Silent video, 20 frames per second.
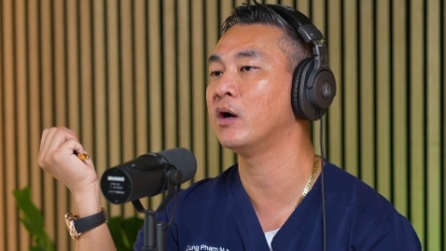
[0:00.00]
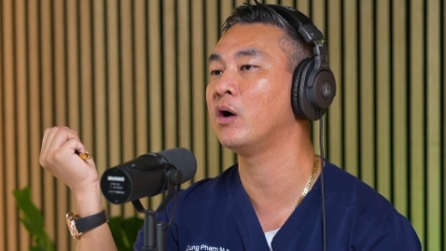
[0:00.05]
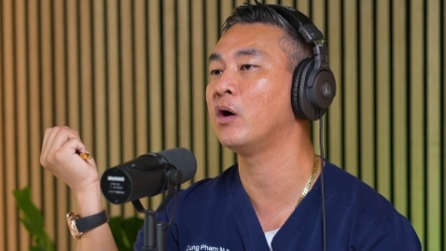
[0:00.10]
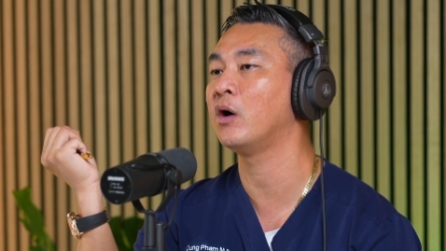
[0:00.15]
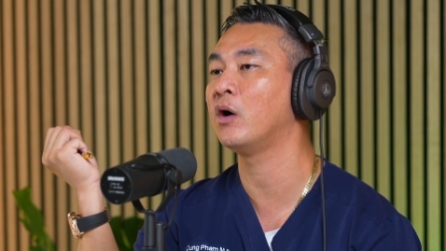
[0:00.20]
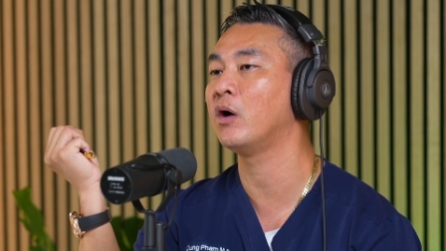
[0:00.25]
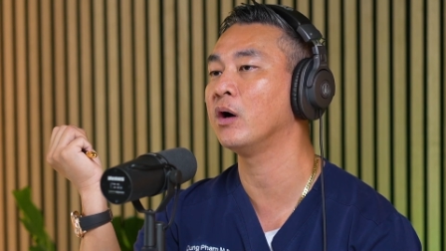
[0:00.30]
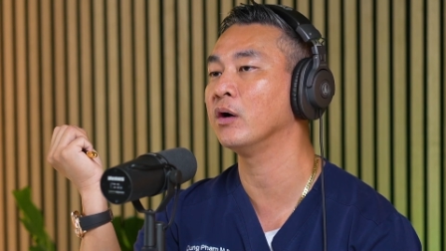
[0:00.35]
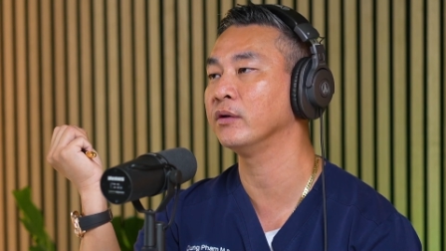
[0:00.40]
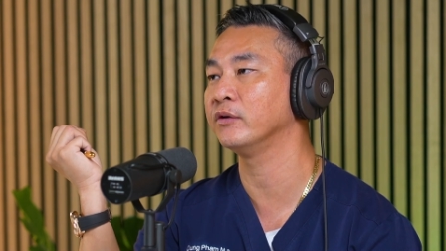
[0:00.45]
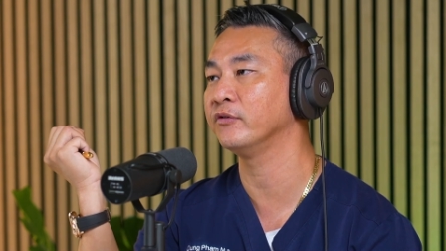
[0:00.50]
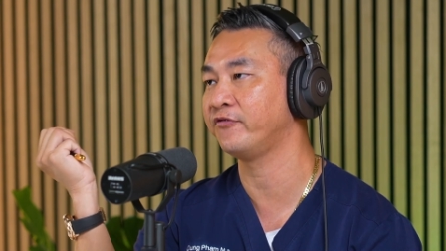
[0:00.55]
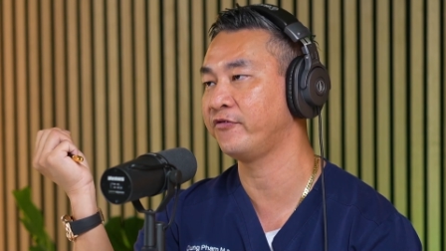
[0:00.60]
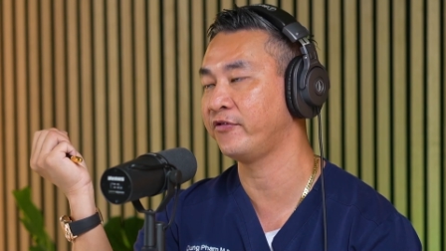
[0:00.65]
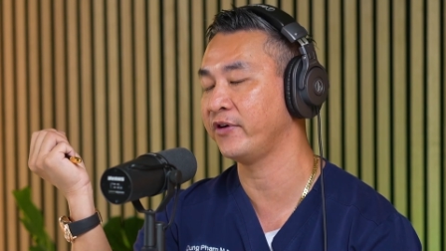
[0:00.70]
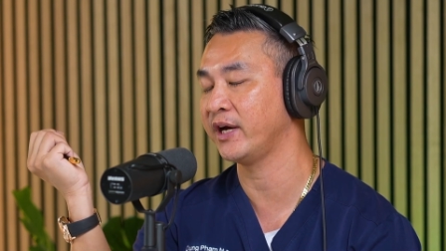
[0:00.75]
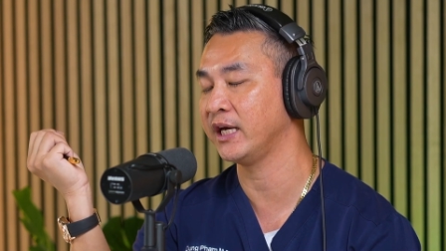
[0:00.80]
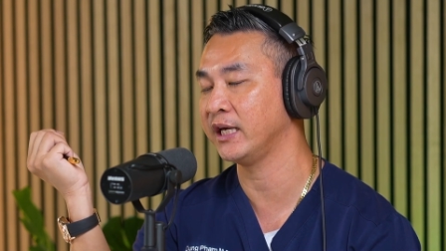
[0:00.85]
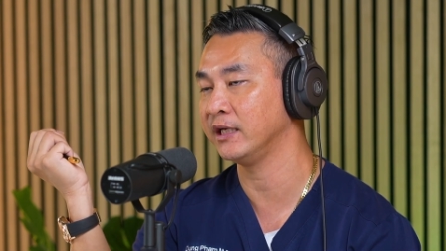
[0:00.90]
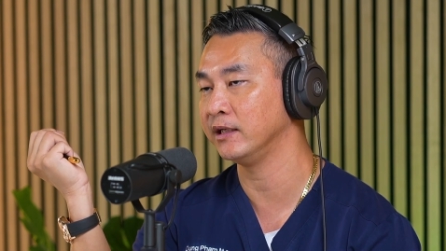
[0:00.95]
all the
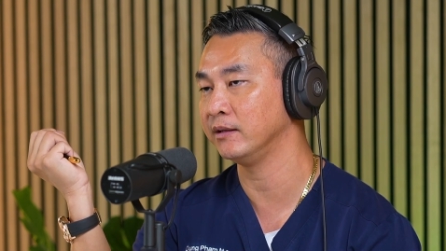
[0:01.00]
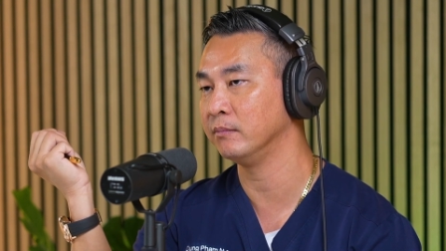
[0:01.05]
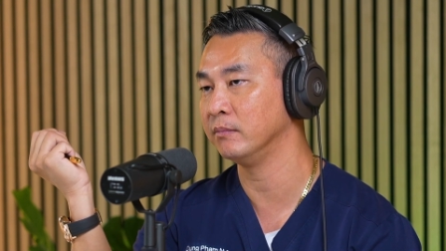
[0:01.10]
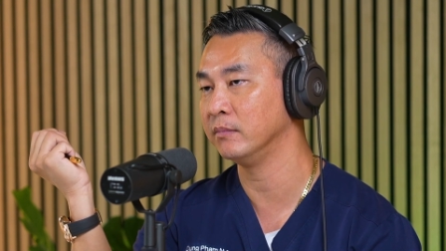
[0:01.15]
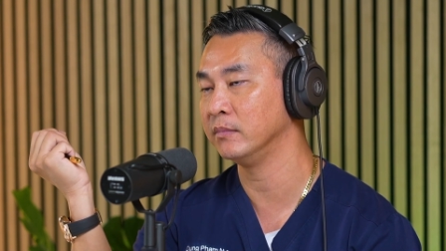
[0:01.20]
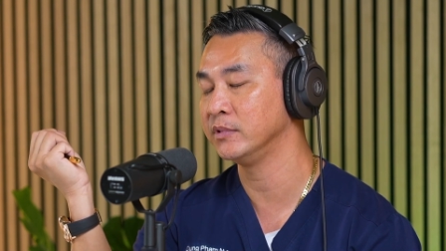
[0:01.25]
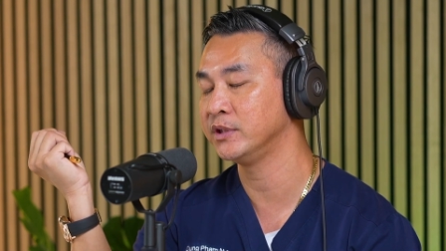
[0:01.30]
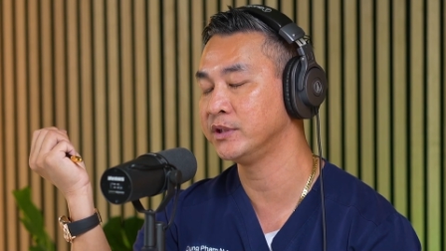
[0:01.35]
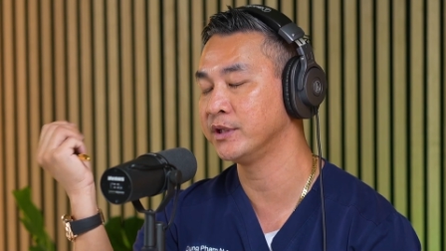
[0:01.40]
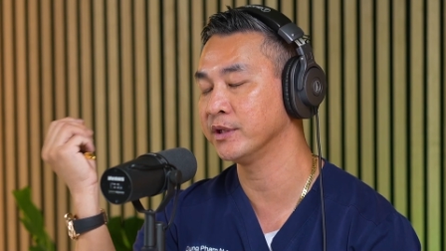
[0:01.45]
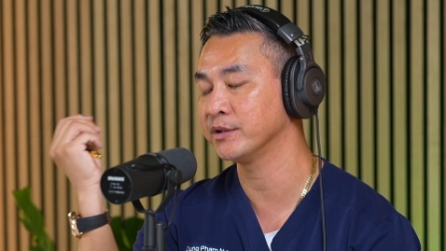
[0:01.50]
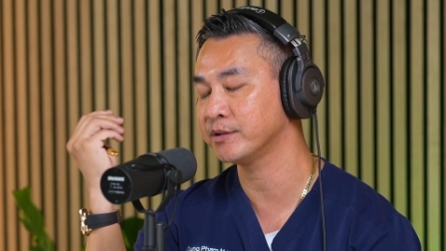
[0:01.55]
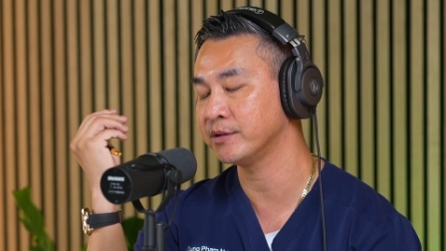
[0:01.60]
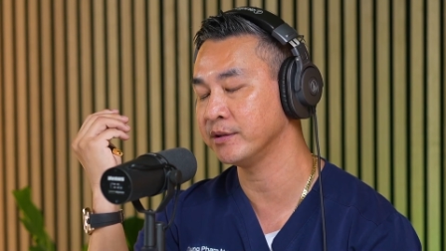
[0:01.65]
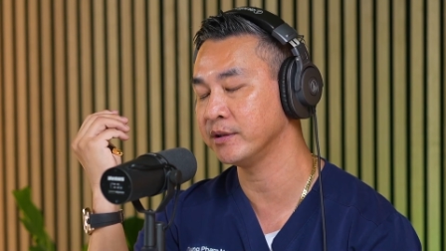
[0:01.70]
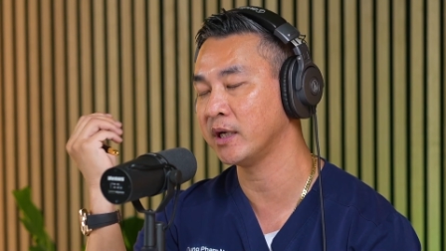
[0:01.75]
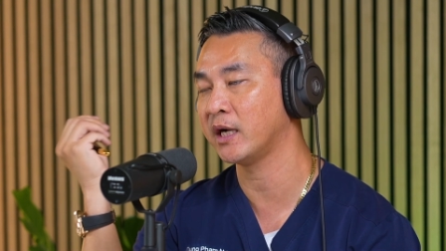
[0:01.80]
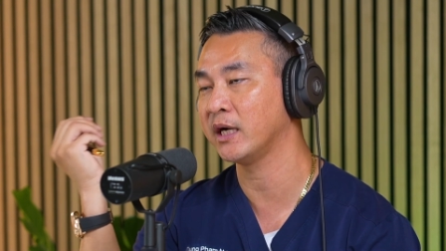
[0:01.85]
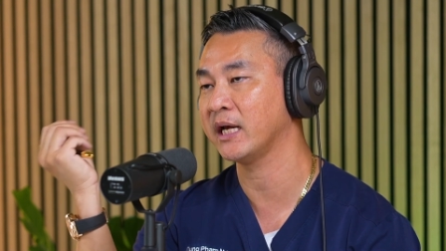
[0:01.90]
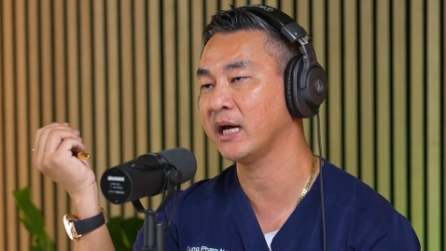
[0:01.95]
fame just to
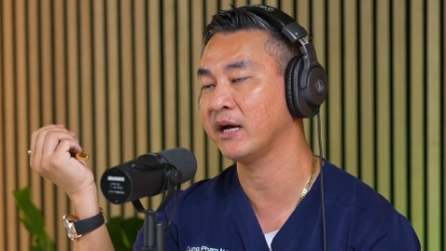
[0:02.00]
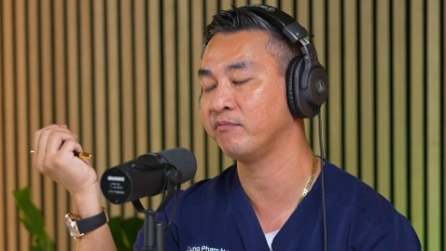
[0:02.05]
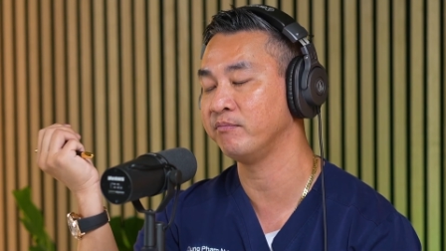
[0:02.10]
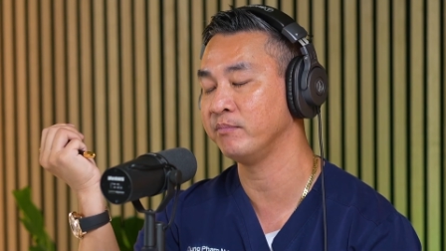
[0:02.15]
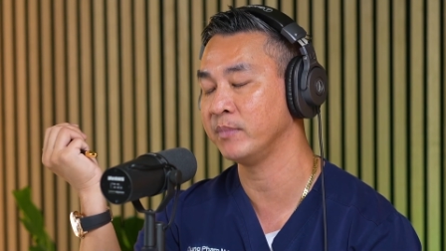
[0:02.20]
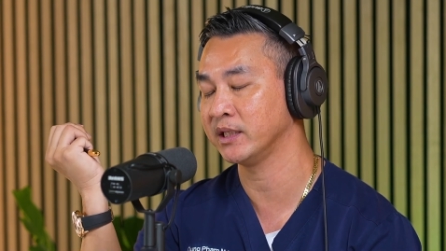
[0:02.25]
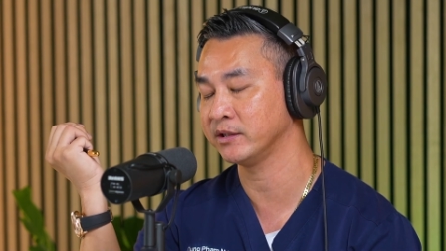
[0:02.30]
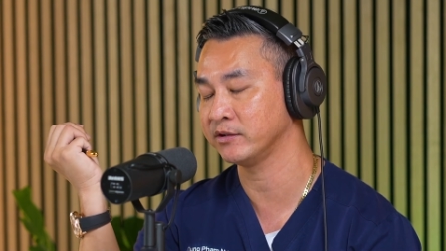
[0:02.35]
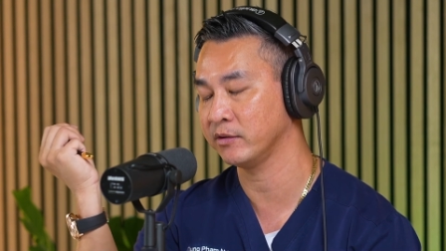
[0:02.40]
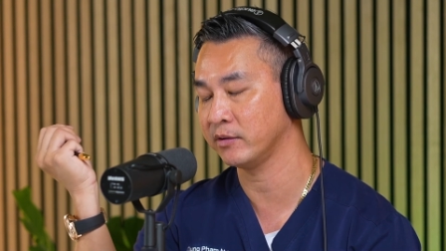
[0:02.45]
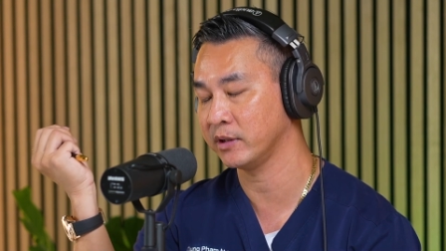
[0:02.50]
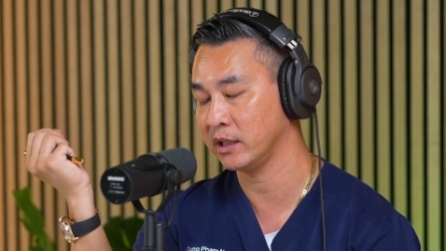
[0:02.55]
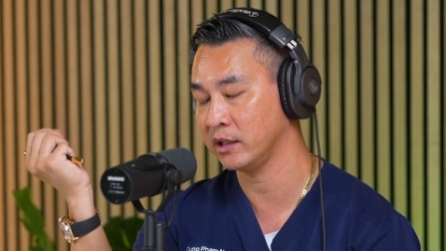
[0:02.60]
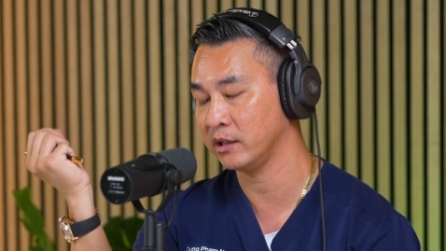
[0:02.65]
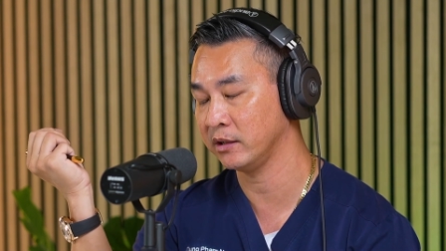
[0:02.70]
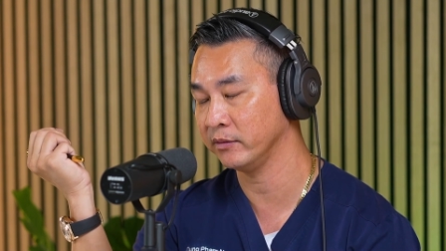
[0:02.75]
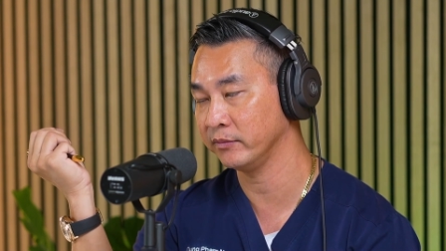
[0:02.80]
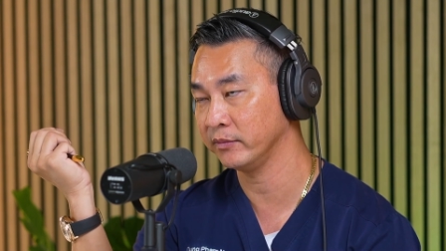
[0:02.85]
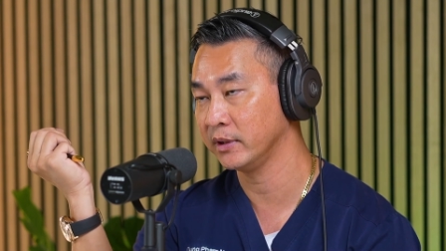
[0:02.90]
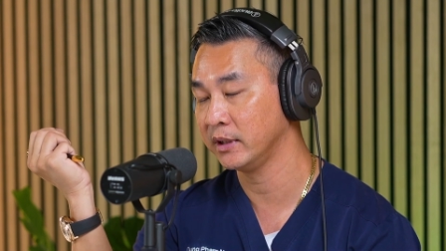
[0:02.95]
not have mental
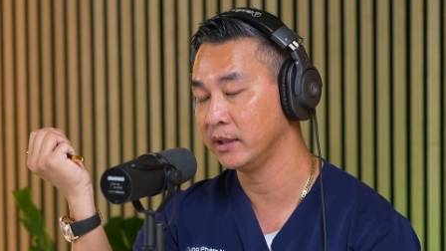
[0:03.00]
health